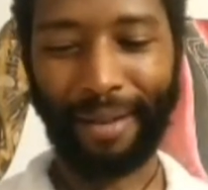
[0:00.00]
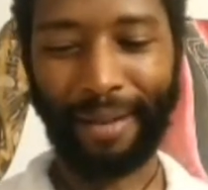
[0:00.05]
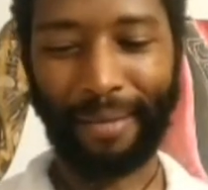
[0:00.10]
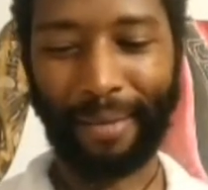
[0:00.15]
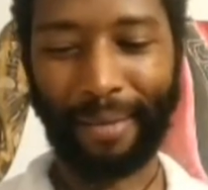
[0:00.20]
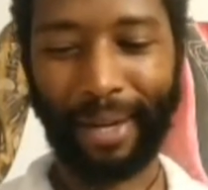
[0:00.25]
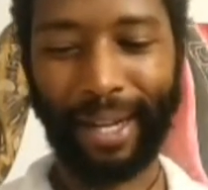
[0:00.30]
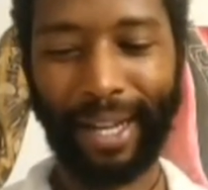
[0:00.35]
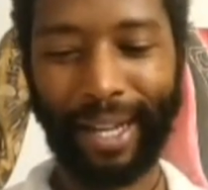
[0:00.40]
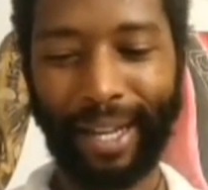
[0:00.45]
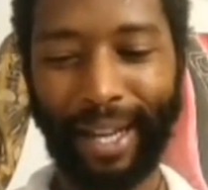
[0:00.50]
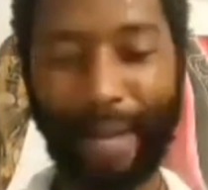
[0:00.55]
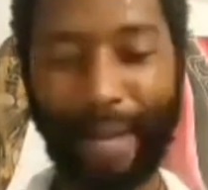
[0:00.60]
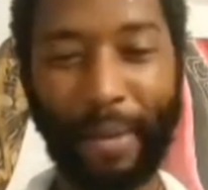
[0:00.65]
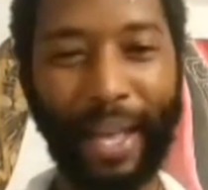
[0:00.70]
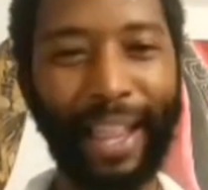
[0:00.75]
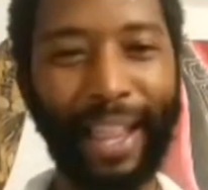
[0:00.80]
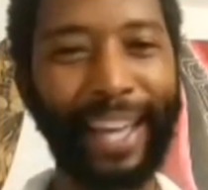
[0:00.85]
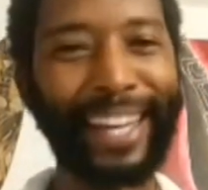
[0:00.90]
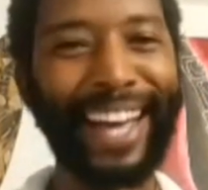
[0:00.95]
Right.
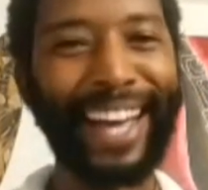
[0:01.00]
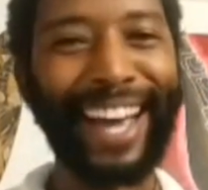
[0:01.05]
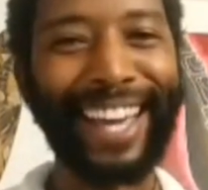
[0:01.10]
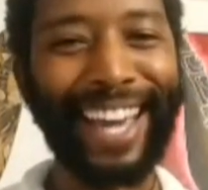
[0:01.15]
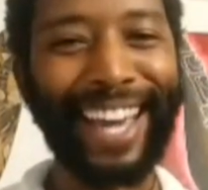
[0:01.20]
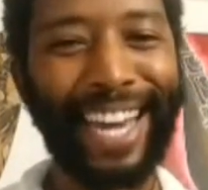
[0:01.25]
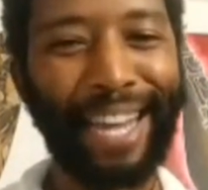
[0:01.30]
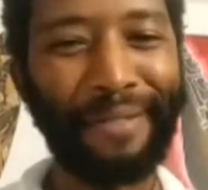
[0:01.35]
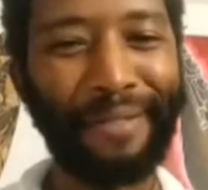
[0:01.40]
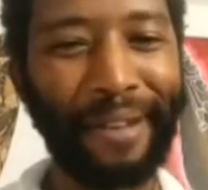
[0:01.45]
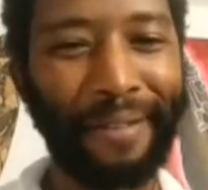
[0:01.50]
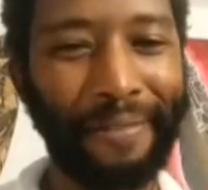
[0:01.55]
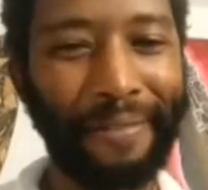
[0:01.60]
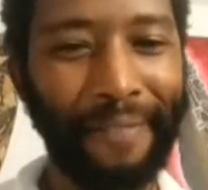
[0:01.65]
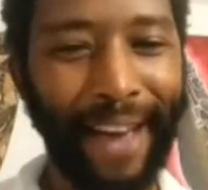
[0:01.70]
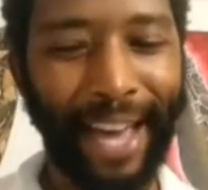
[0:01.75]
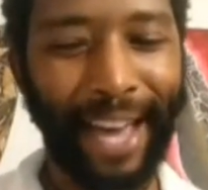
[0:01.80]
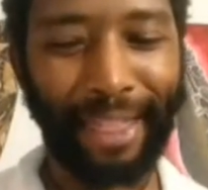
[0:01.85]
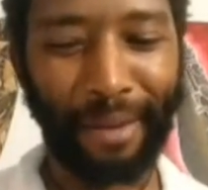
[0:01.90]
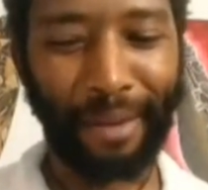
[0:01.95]
I can't even
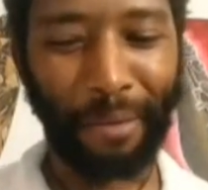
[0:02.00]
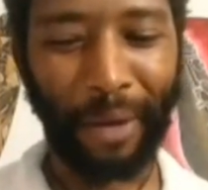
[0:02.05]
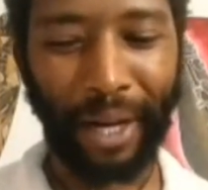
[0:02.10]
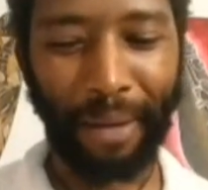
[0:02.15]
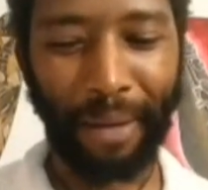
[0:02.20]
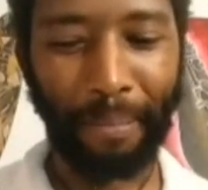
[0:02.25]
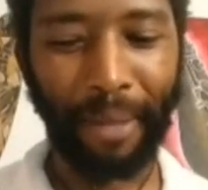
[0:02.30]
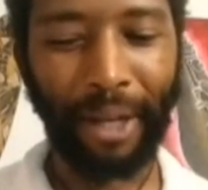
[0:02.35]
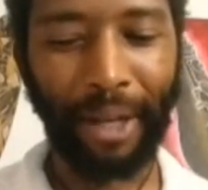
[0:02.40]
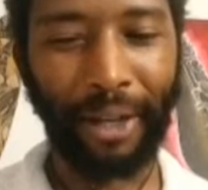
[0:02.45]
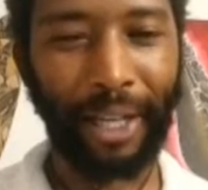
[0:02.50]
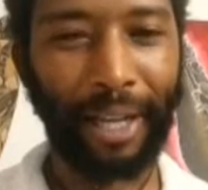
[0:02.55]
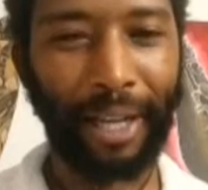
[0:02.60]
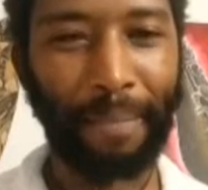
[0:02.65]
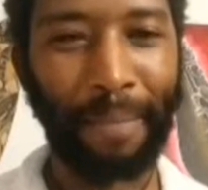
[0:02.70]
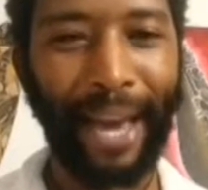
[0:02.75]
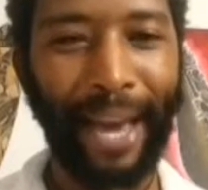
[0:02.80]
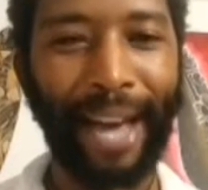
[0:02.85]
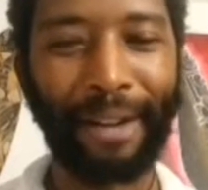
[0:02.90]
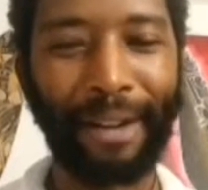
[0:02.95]
fathom what 1 million
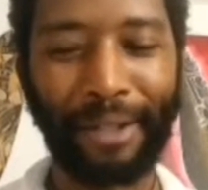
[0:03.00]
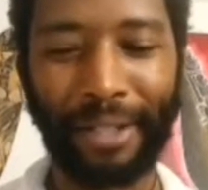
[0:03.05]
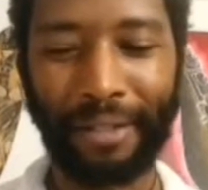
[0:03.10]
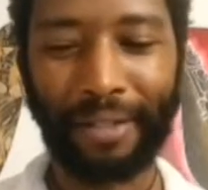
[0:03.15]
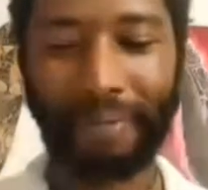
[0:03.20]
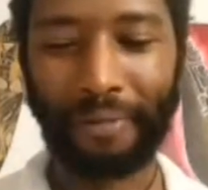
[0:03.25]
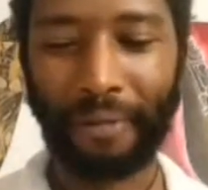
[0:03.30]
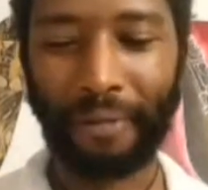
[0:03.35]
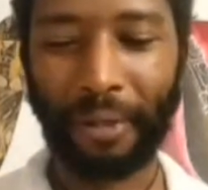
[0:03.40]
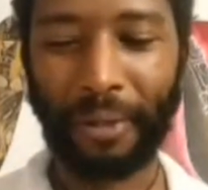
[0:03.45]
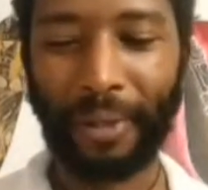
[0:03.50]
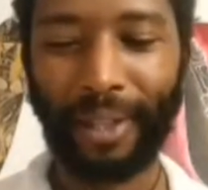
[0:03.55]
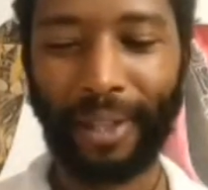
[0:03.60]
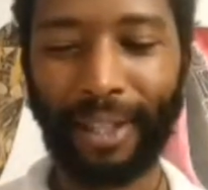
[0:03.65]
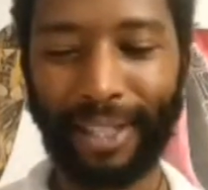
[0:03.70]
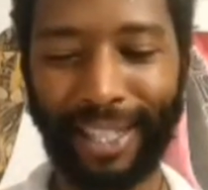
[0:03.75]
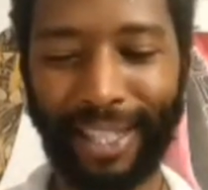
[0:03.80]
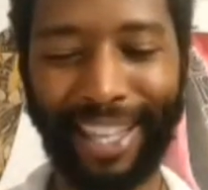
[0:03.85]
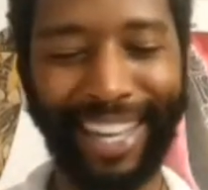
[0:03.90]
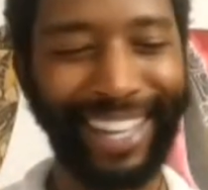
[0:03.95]
pounds of food
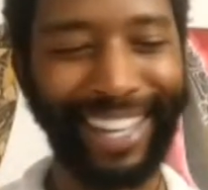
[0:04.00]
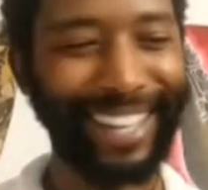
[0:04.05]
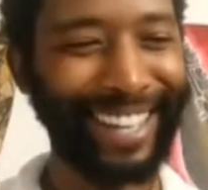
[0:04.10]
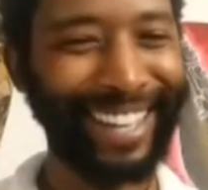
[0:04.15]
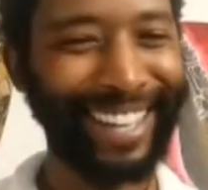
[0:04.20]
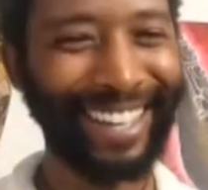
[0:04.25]
looks like.